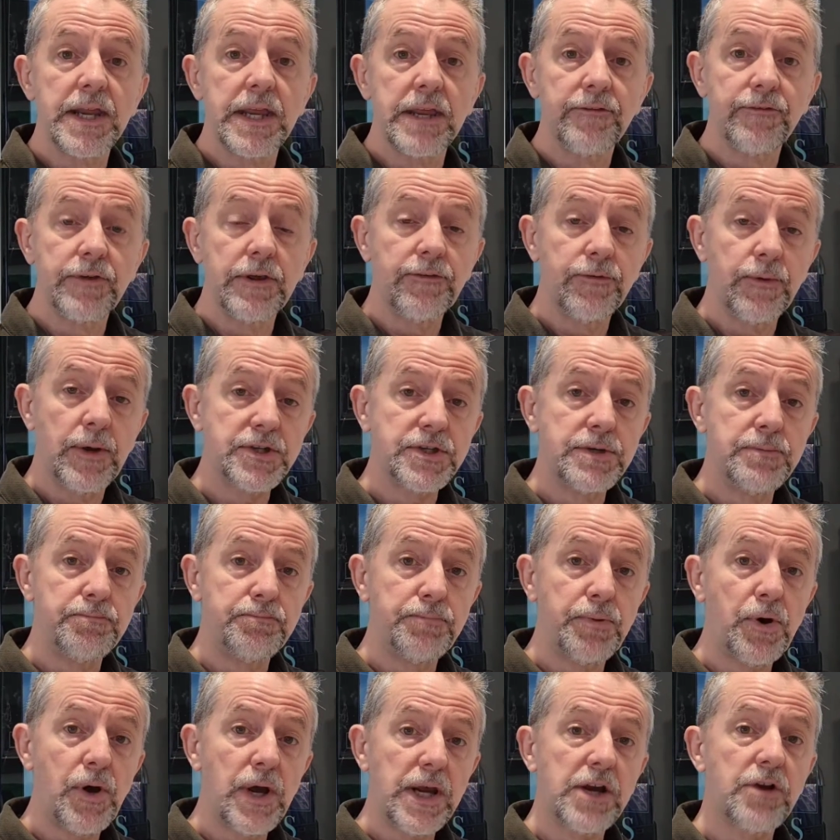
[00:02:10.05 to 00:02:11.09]
If you actually
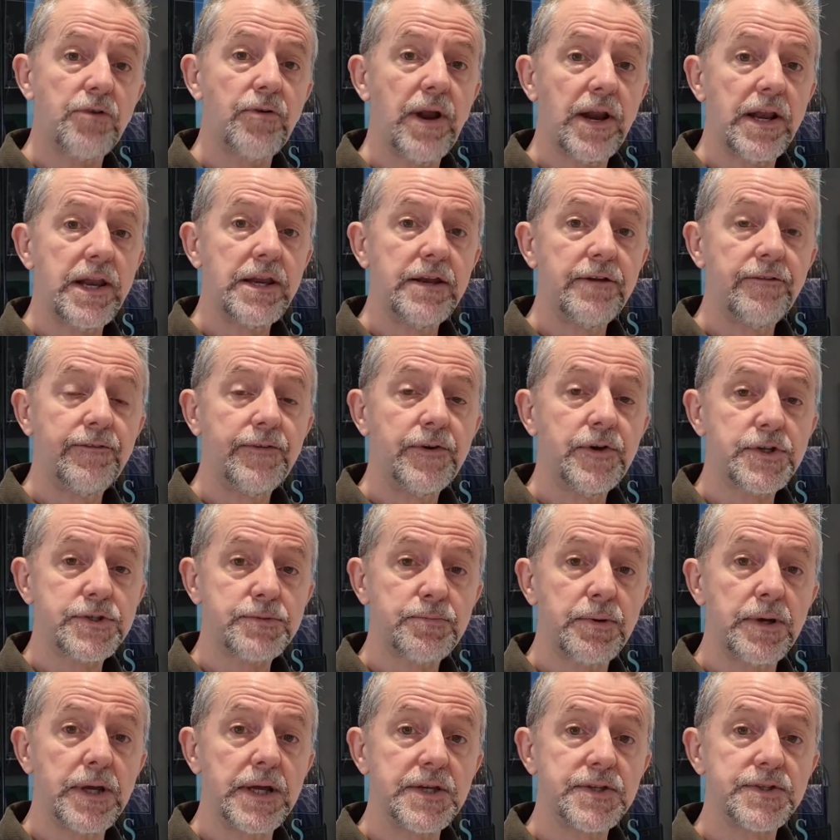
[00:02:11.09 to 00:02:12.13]
buy correctly in the first
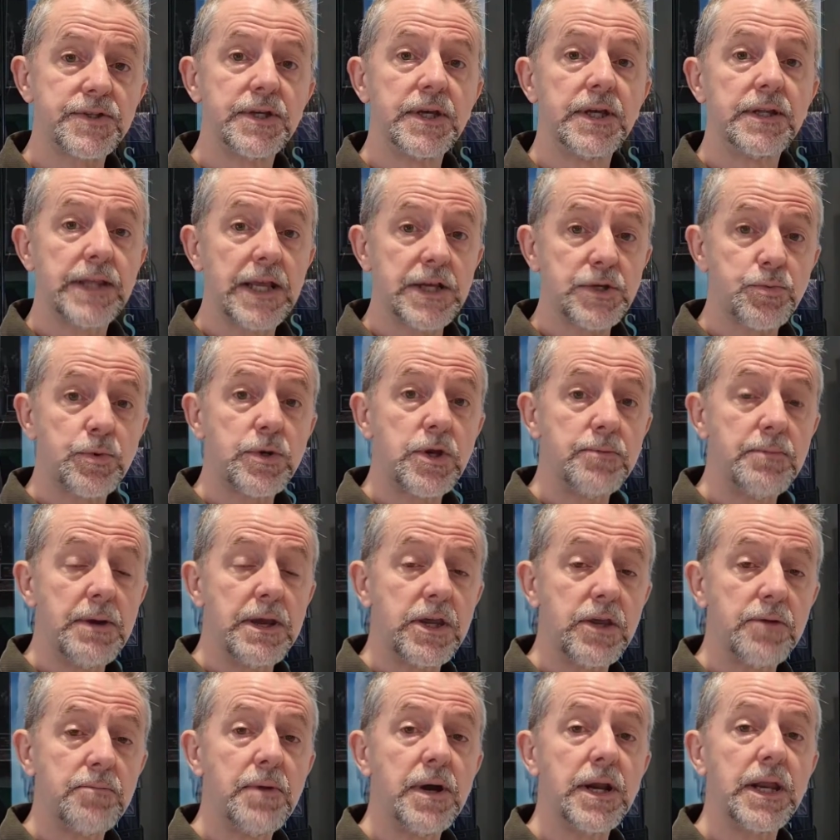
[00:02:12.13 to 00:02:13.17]
place, that's when you make
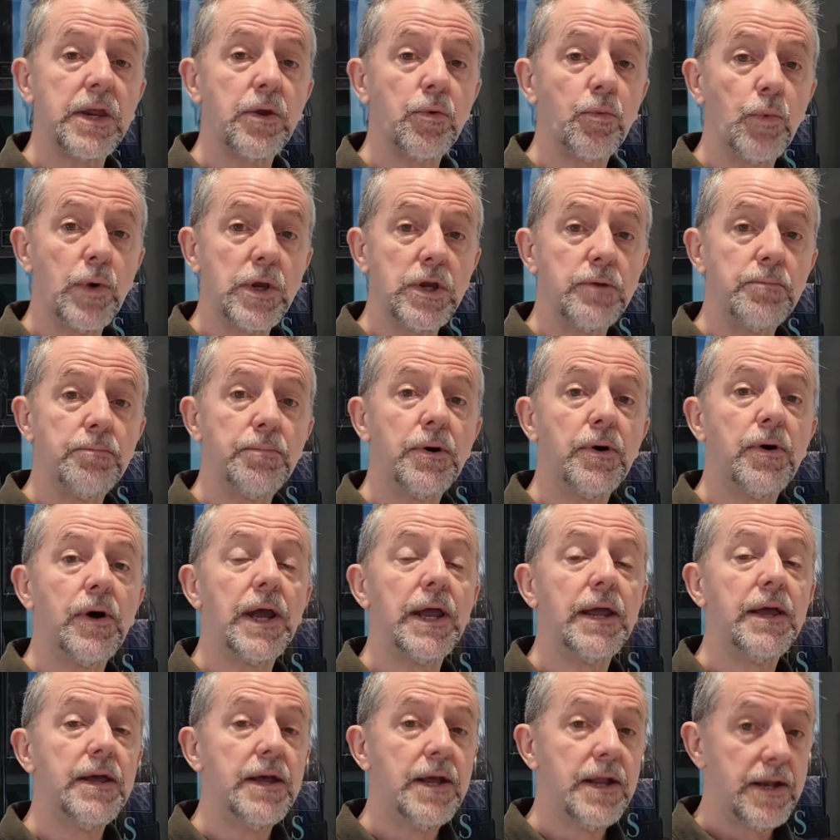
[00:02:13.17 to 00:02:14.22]
your money, when you buy,
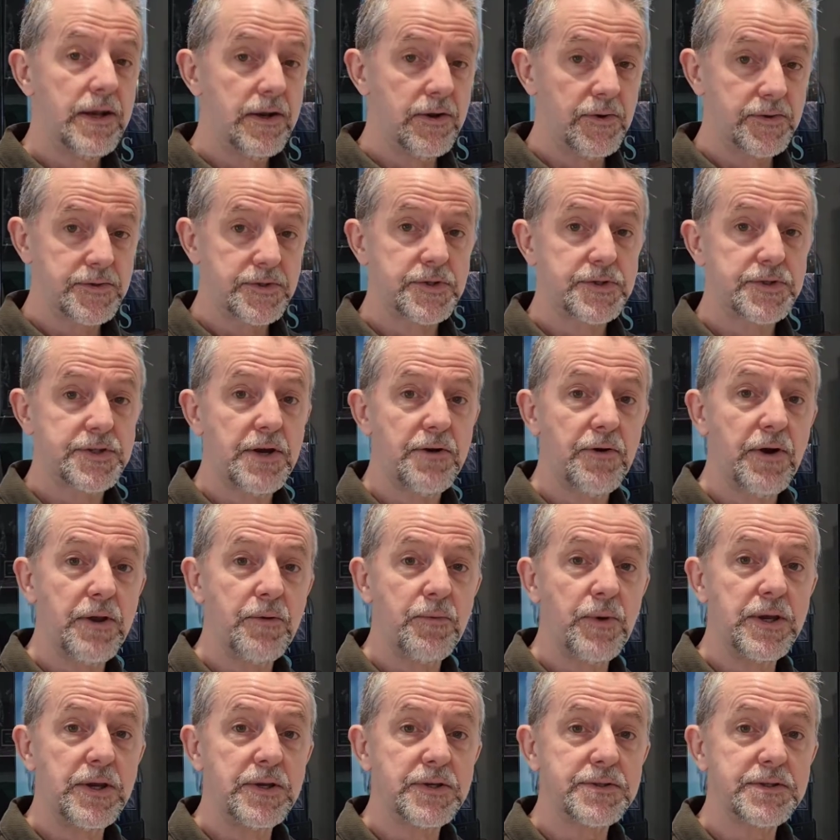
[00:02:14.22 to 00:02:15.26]
not necessarily
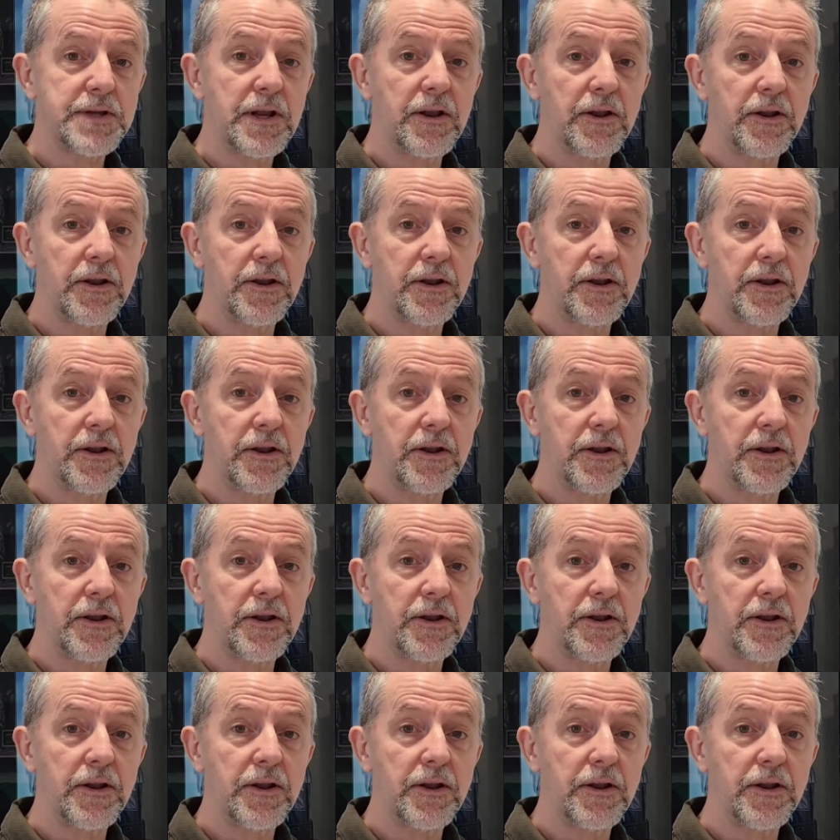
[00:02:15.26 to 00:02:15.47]
when you sell.